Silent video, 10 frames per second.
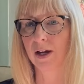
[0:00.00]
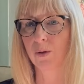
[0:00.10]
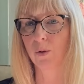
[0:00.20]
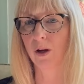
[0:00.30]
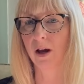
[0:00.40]

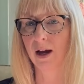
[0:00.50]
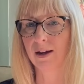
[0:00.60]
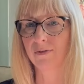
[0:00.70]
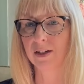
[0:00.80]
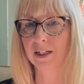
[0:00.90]
your
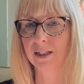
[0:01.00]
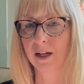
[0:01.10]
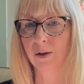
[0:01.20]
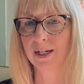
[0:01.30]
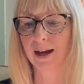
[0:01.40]
life and just
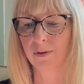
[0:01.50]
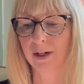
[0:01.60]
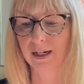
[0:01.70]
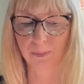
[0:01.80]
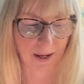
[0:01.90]
slow down a
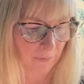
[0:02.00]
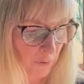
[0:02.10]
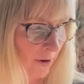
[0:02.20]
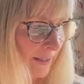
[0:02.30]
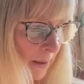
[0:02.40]
little bit? Have
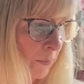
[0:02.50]
you read that